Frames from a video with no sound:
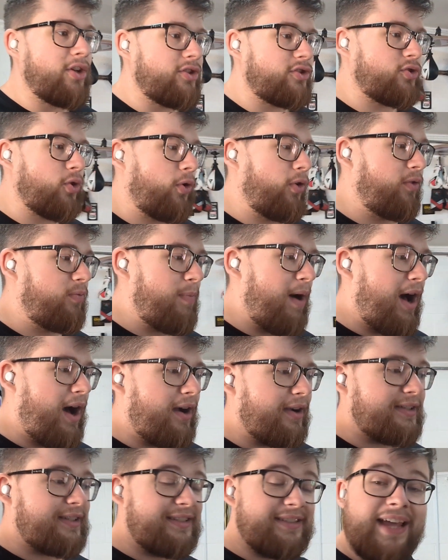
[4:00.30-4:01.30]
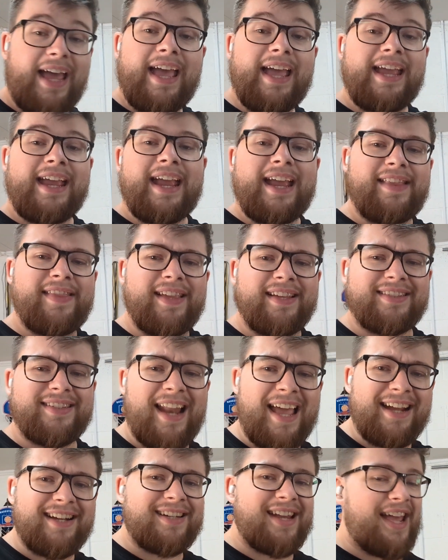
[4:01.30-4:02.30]
sort of mark. Today, in this
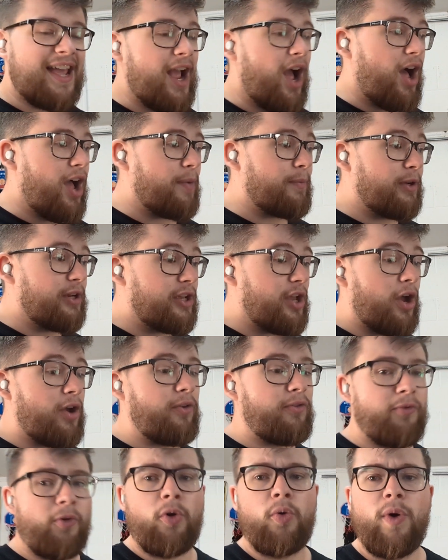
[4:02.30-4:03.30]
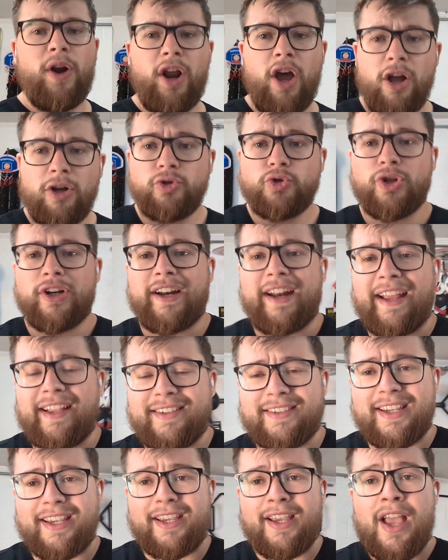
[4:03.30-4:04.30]
leg day, I'm going to go for
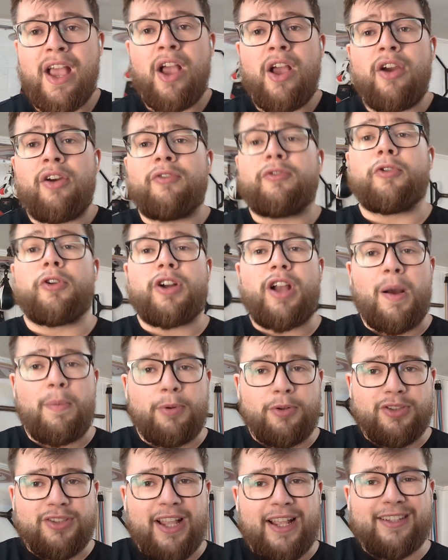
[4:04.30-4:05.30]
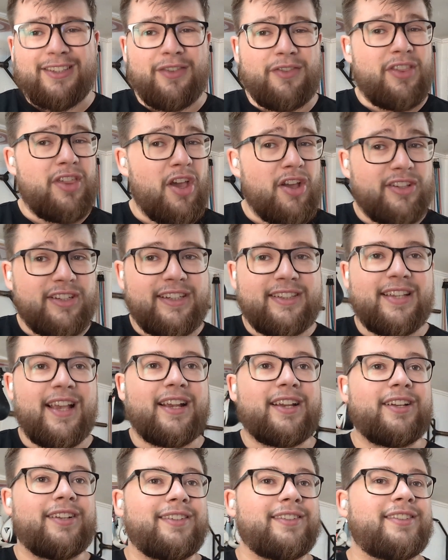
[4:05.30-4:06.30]
180 for a couple sets of 30
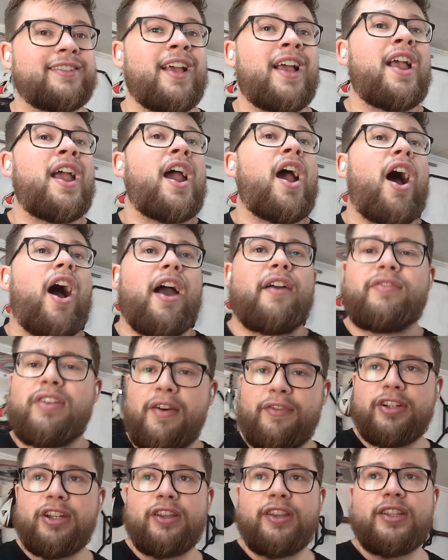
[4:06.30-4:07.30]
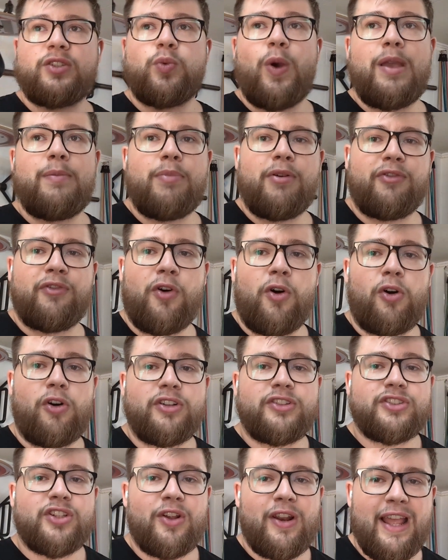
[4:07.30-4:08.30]
seconds. I've never done this weight before,
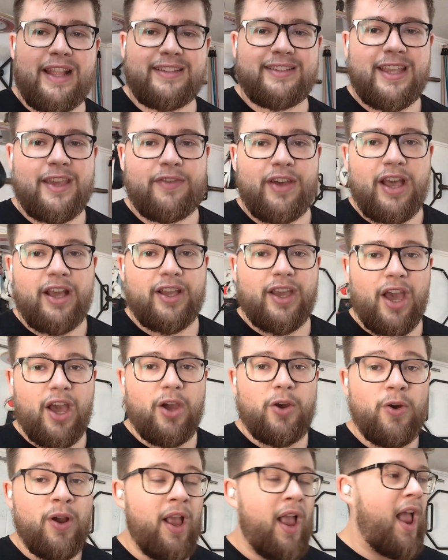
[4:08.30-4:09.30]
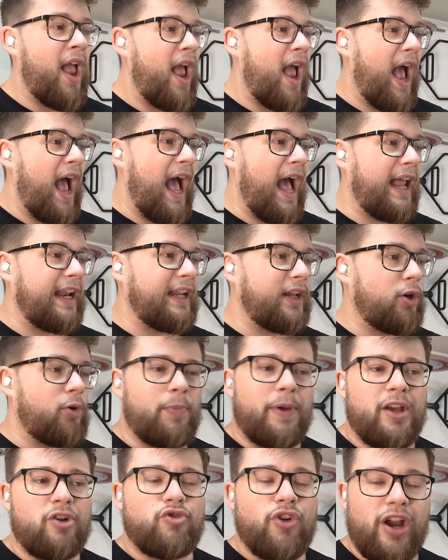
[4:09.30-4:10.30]
so let's give it a go. And it'll
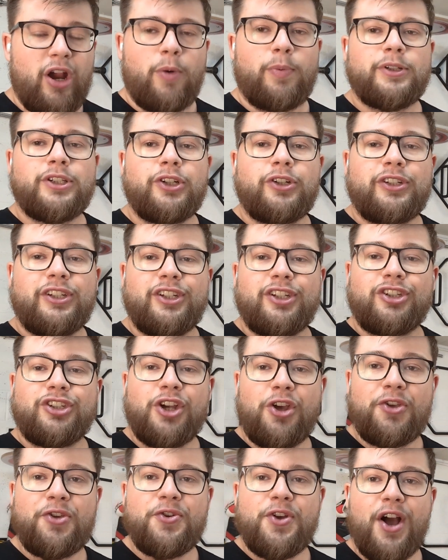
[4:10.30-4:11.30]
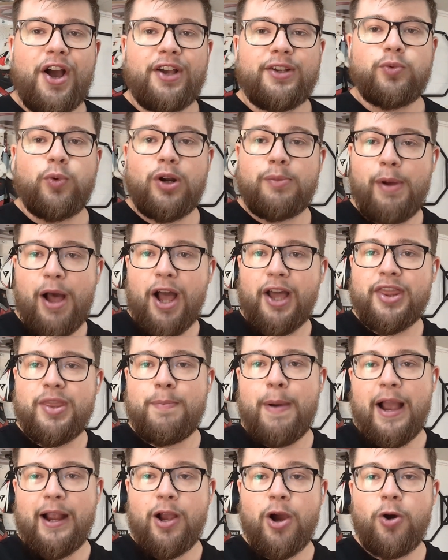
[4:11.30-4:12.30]
be a great opportunity to show you guys what a behind the
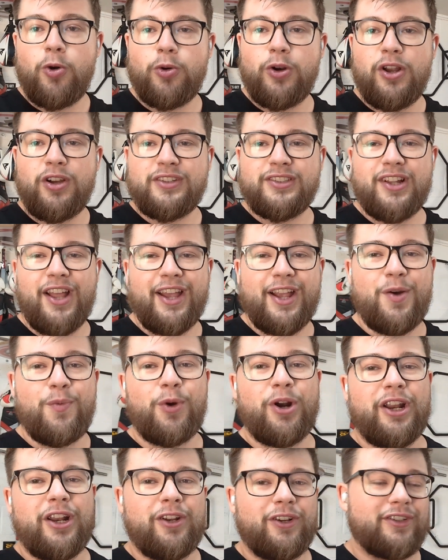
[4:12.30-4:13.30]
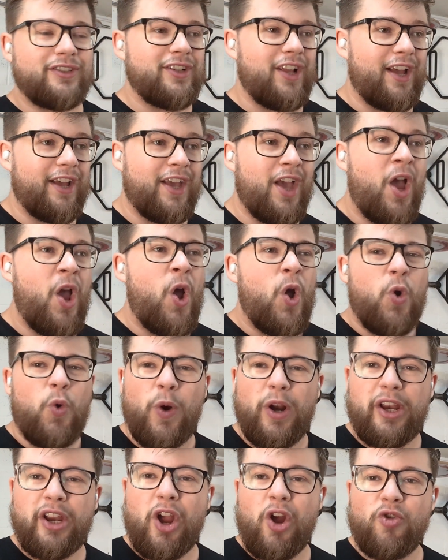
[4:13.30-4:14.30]
back hold looks like and what it looks like
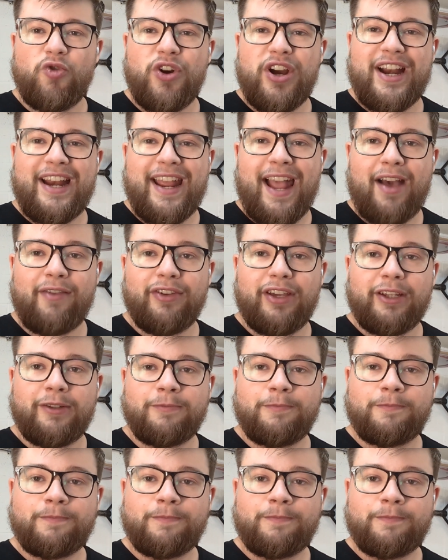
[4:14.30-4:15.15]
when you go really heavy.